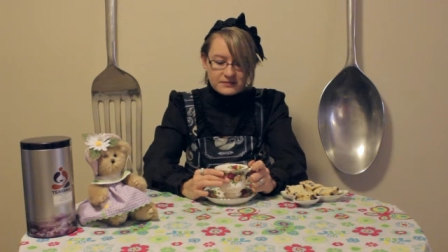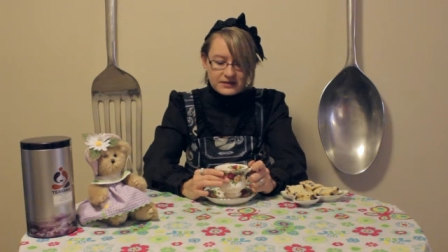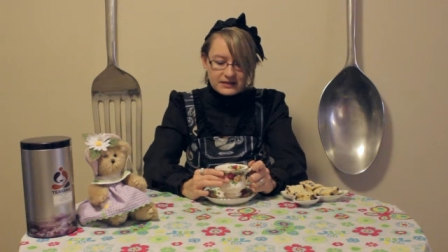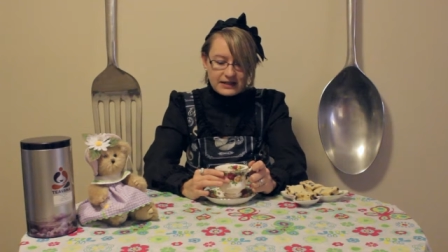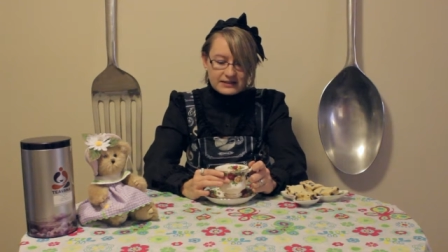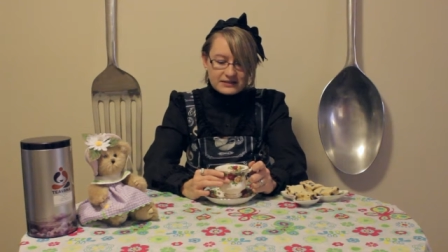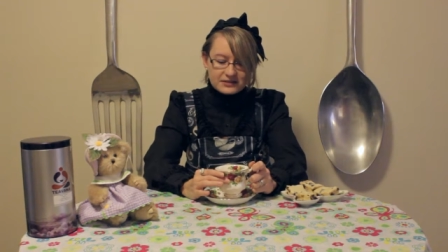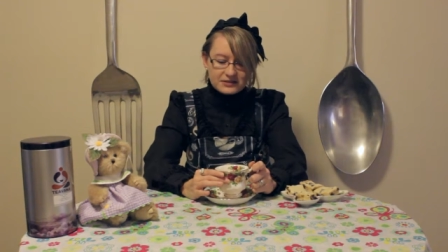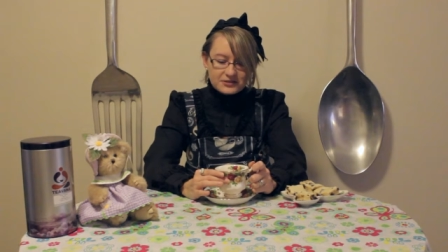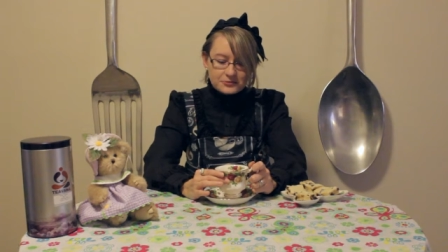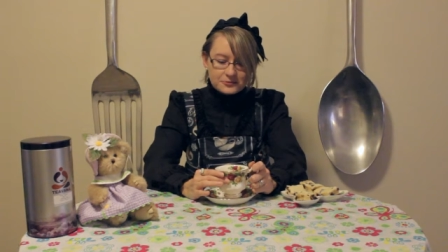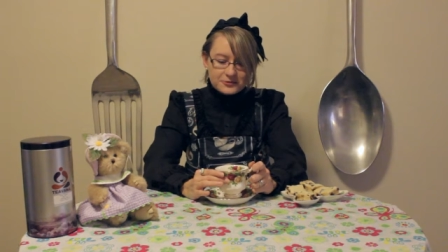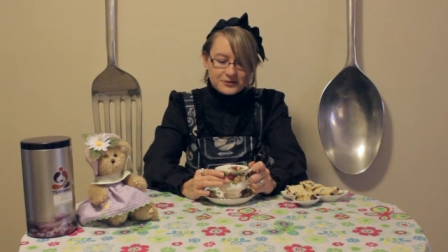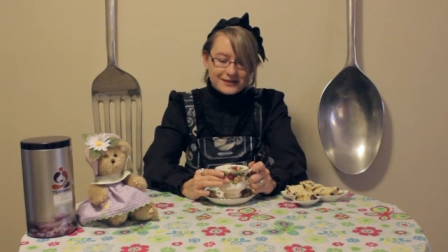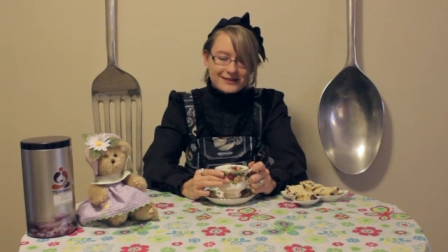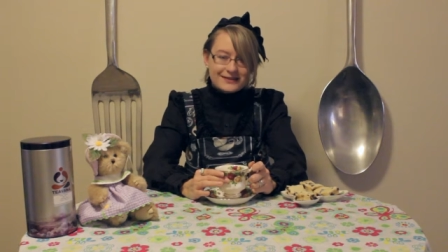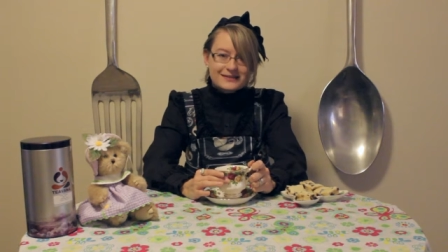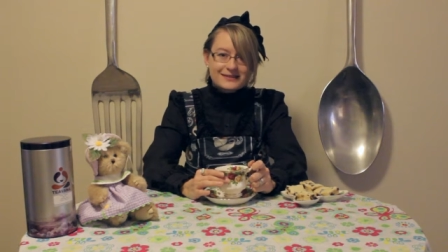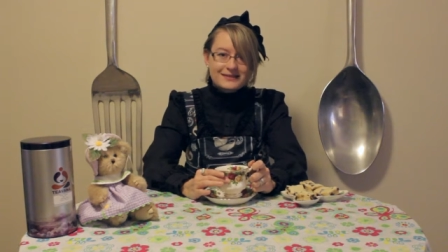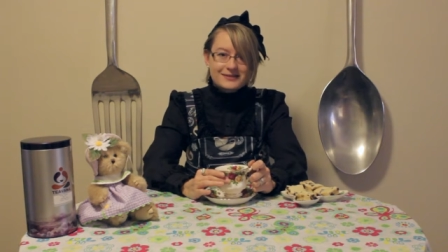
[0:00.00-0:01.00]
Yeah, this is almost
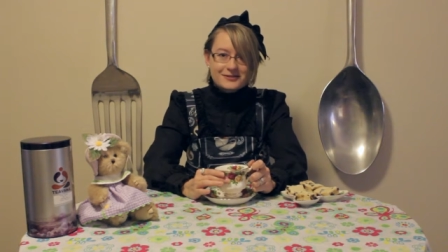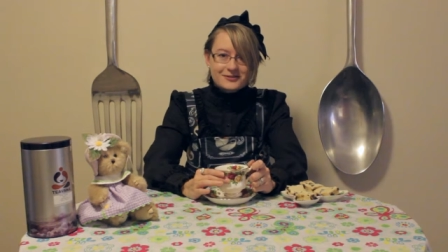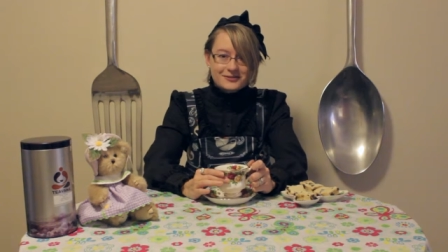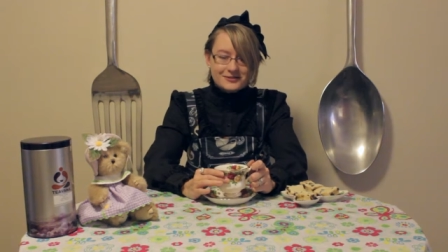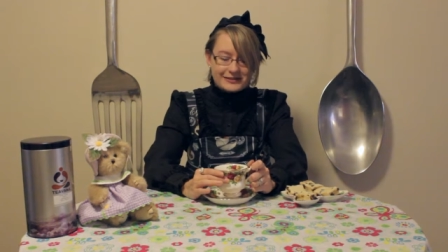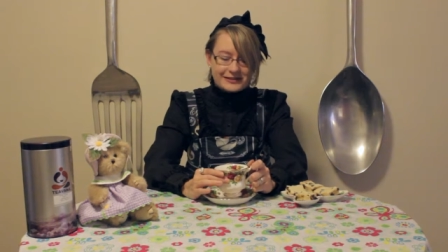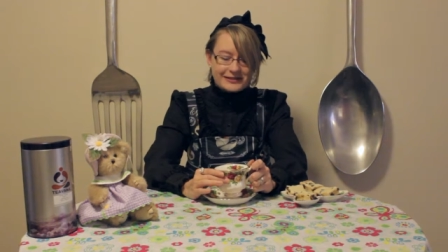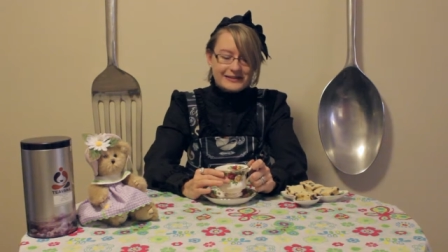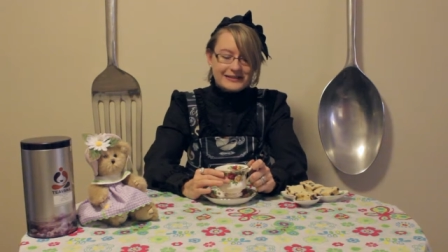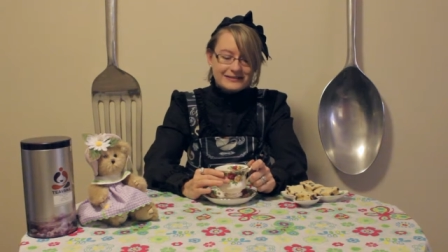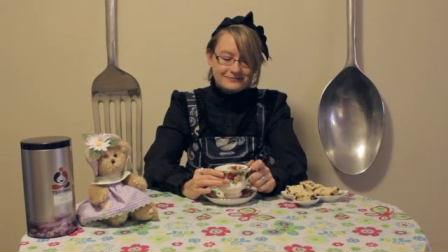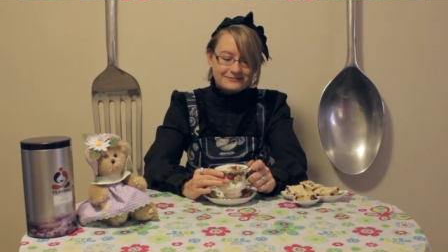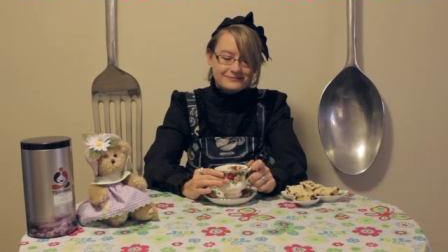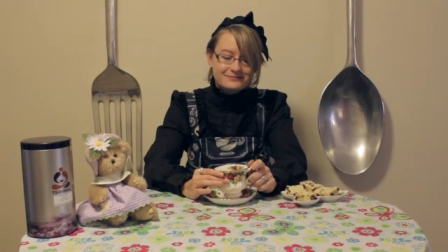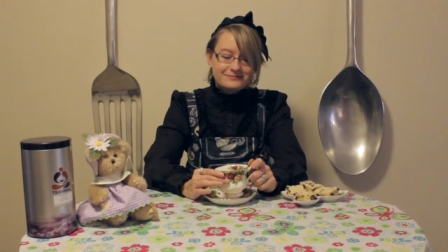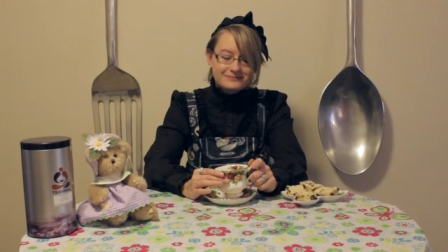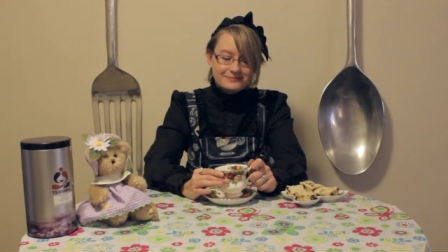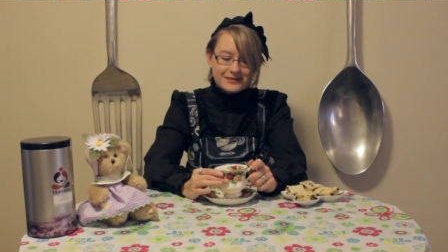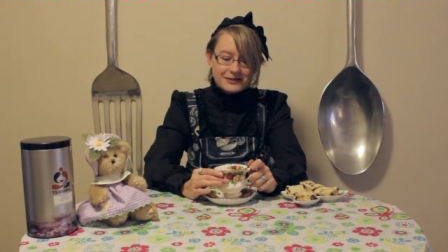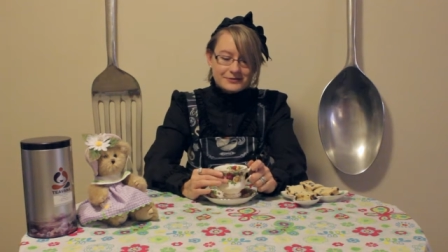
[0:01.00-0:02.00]
like a dessert tea.
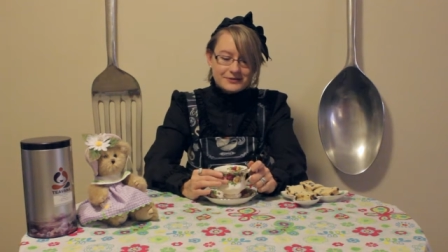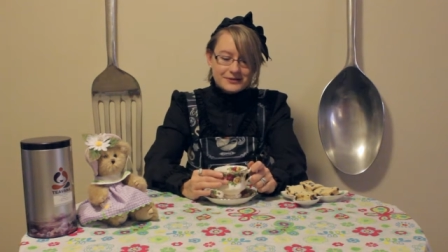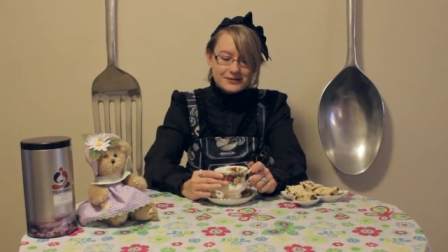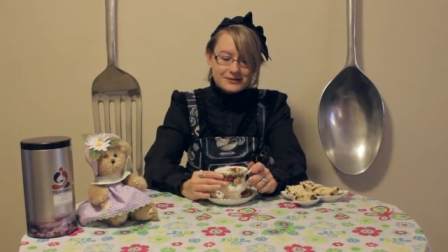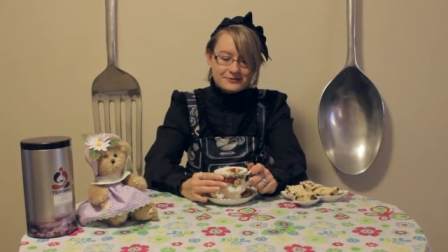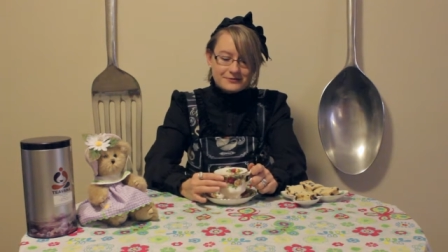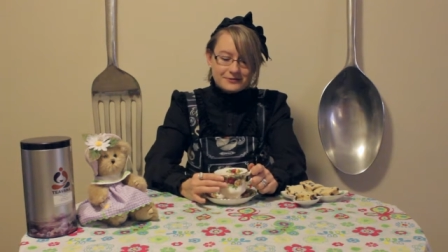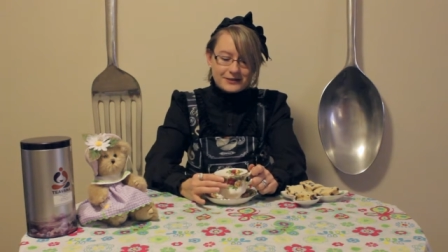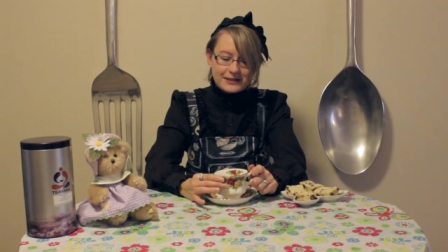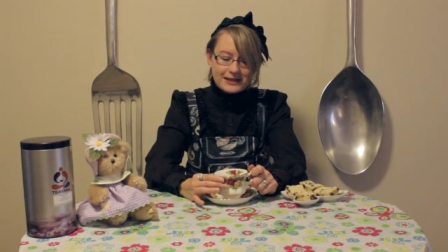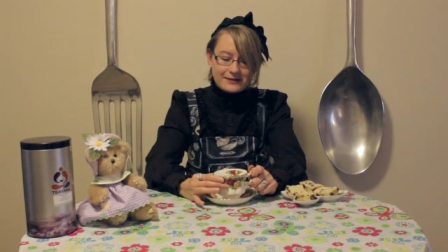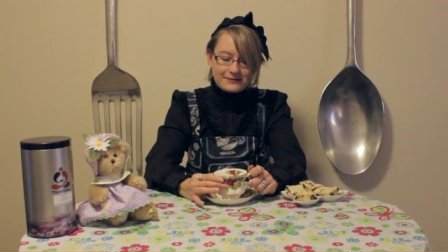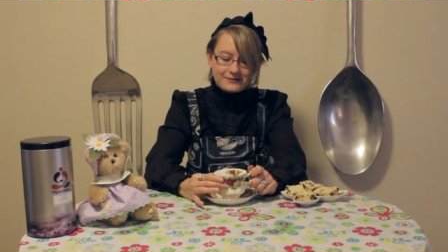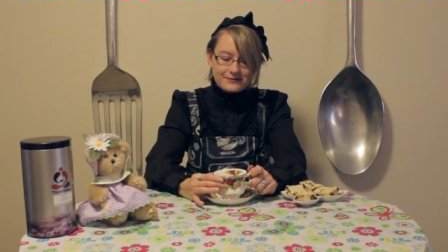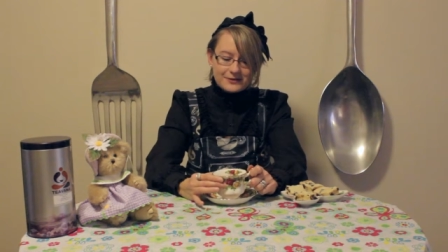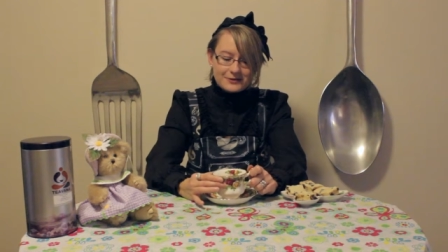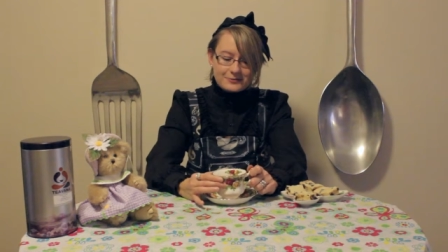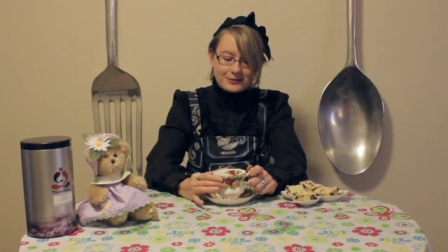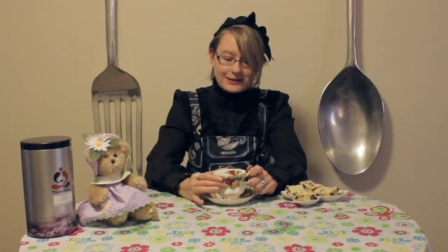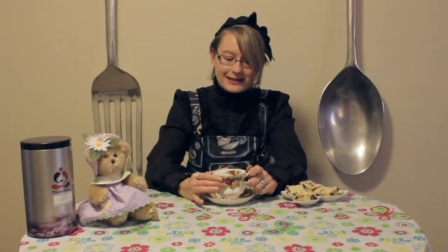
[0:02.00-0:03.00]
I would definitely have
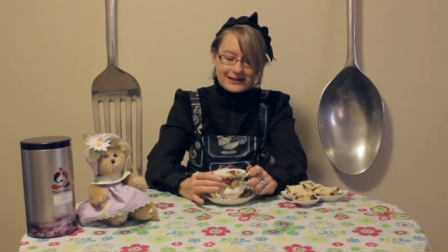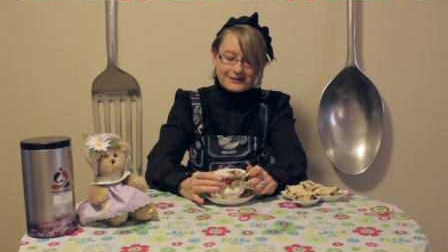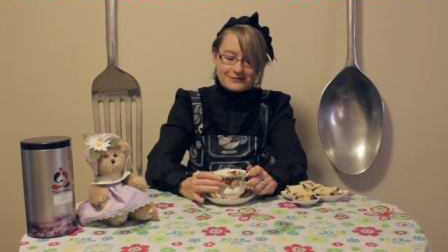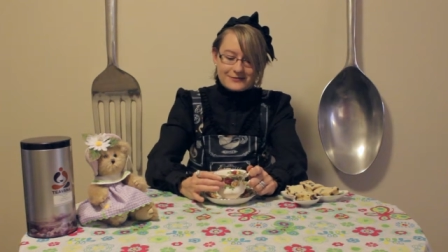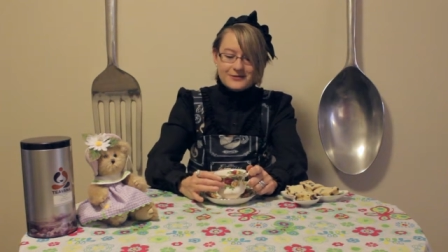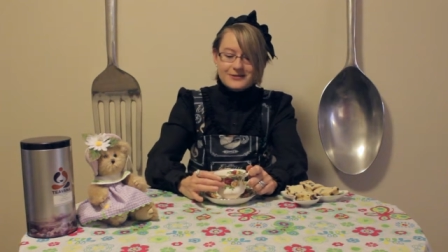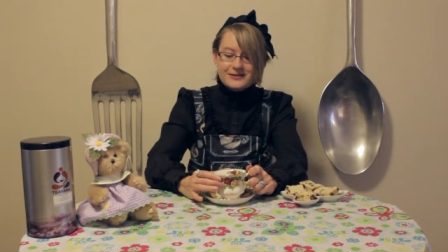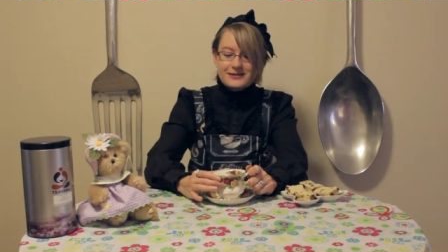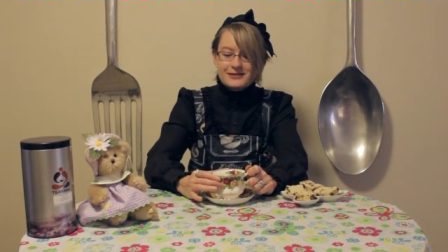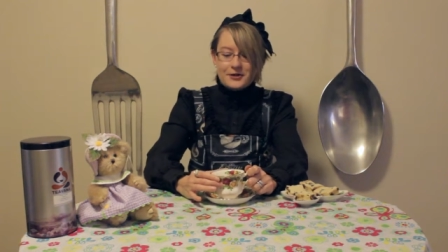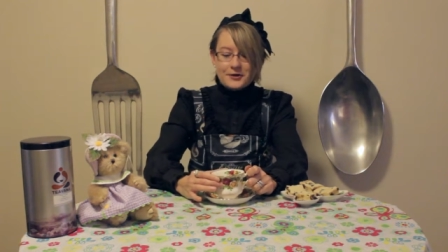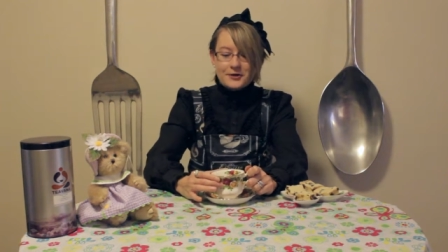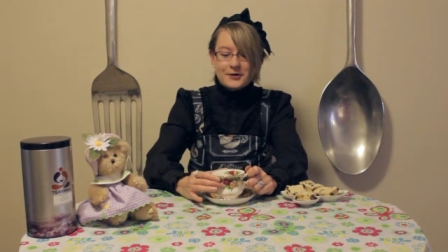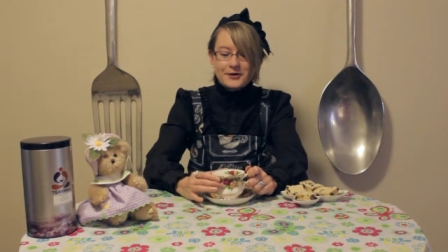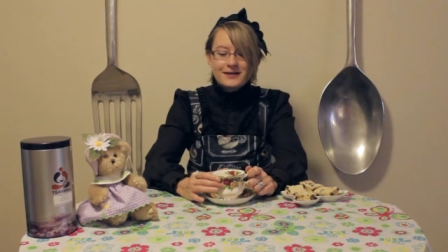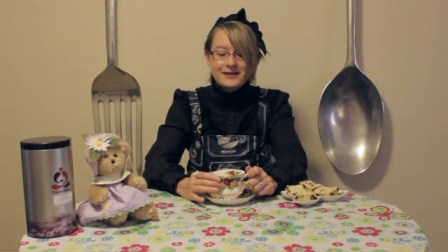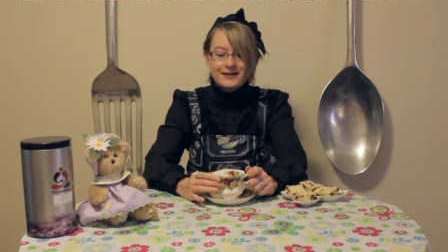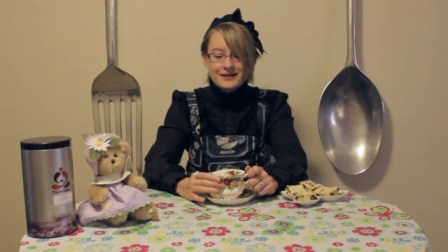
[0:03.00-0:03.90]
this right after dinner.